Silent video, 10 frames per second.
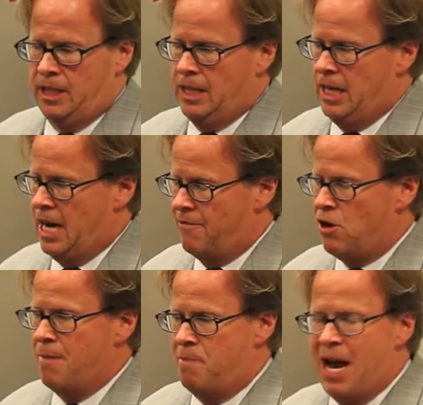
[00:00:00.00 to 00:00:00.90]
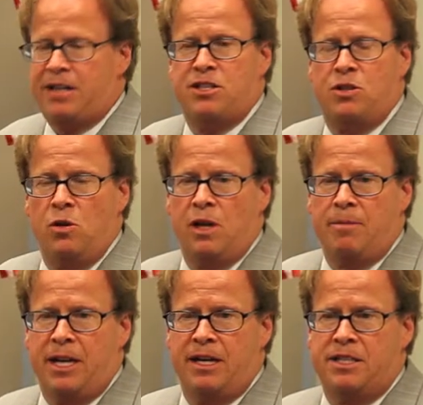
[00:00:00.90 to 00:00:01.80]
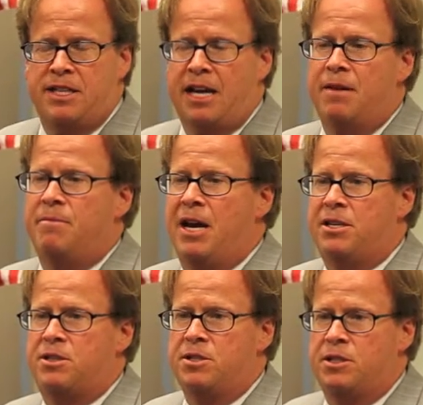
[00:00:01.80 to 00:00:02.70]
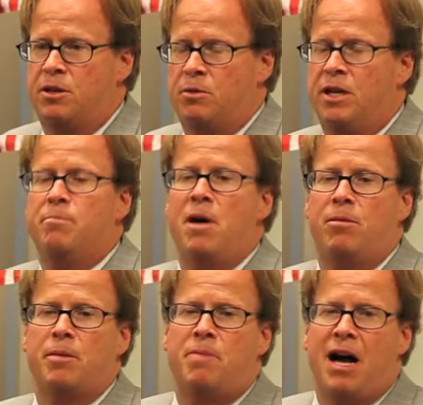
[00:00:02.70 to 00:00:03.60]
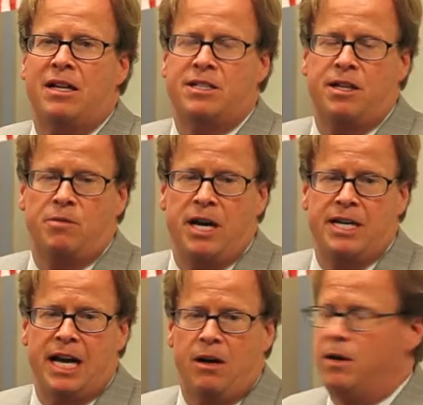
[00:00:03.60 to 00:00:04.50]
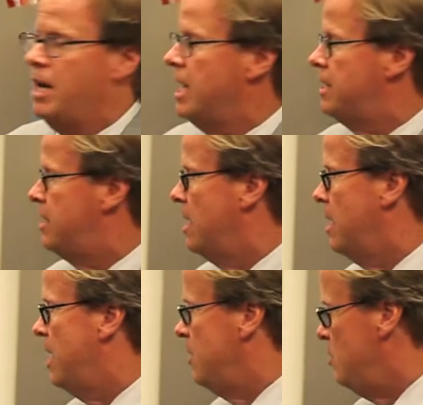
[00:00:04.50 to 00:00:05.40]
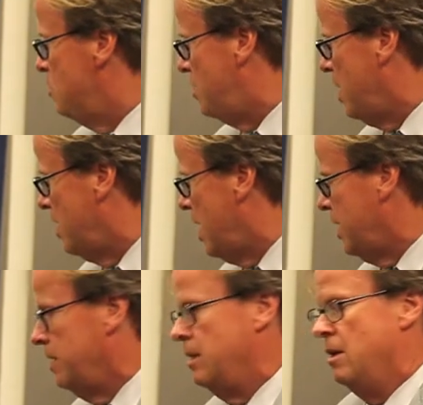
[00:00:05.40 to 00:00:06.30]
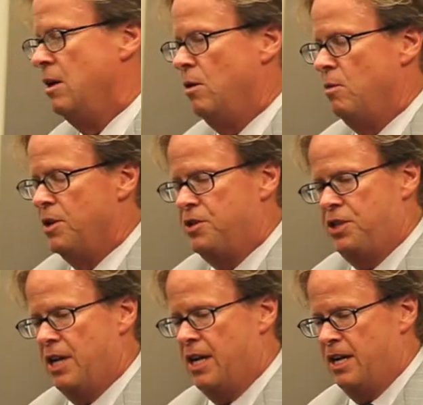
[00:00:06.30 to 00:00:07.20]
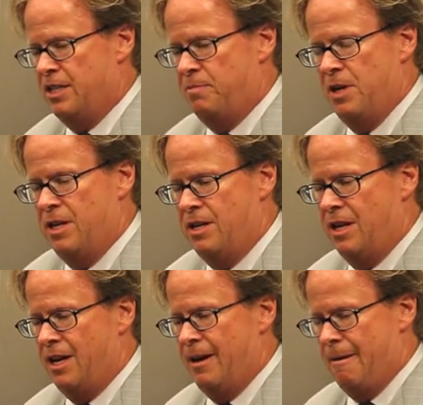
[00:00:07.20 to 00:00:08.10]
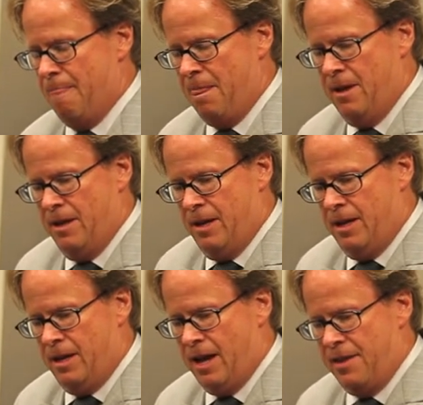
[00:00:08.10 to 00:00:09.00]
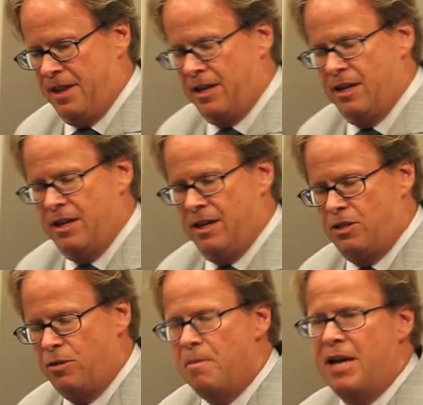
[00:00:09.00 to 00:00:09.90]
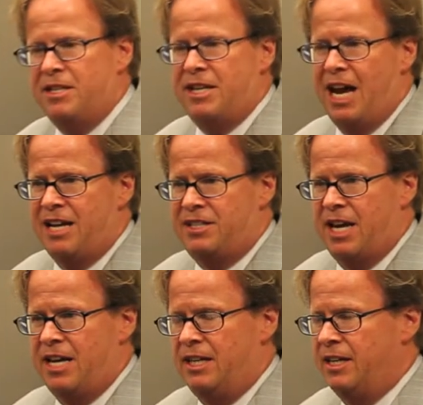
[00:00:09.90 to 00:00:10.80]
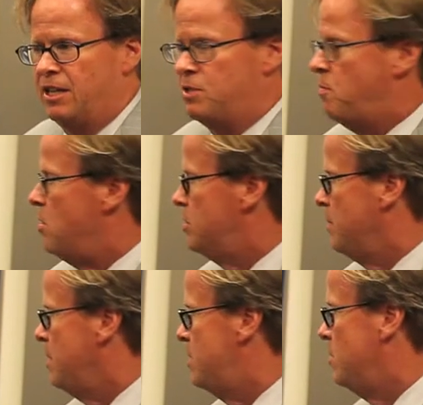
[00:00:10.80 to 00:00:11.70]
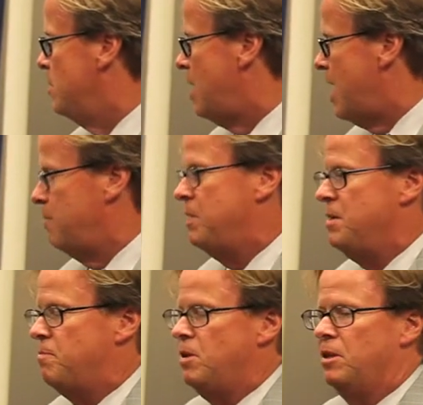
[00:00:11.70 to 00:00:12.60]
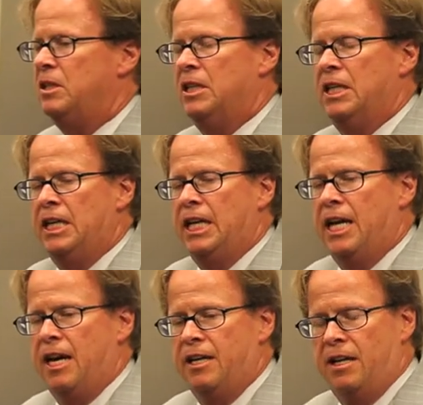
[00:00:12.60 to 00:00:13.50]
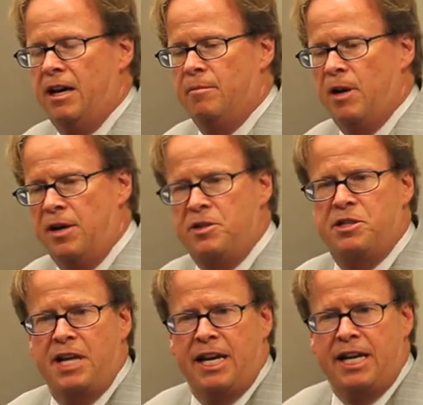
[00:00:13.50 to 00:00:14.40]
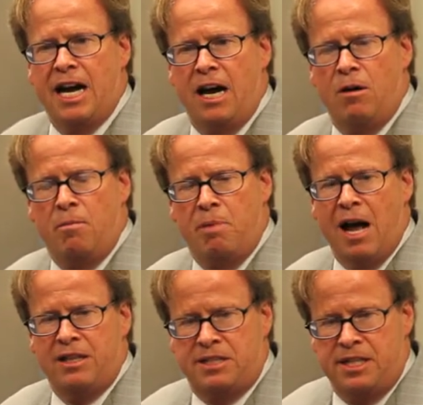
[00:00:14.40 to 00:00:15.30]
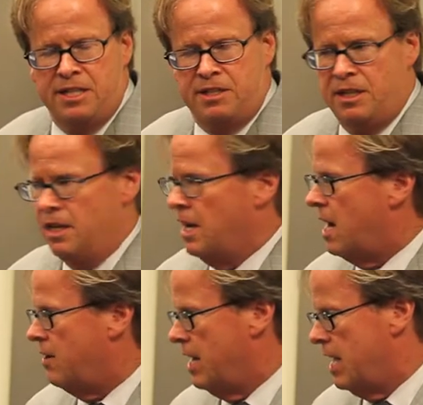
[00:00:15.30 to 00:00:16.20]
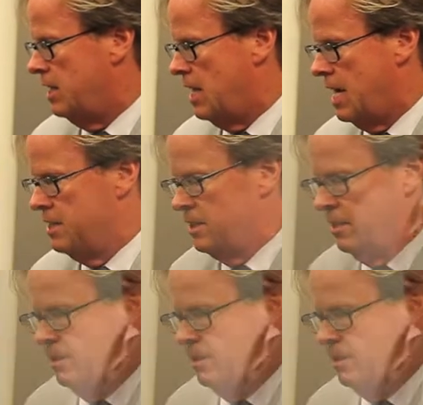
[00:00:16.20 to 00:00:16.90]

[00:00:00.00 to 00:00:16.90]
Uh, I've gone back to school. I'm getting a second master's degree in public policy right now at, uh, at UCLA, which uh, has been uh, I think, a, a, tremendous asset in exposing me to a lot of people and um, understanding how policies are analyzed.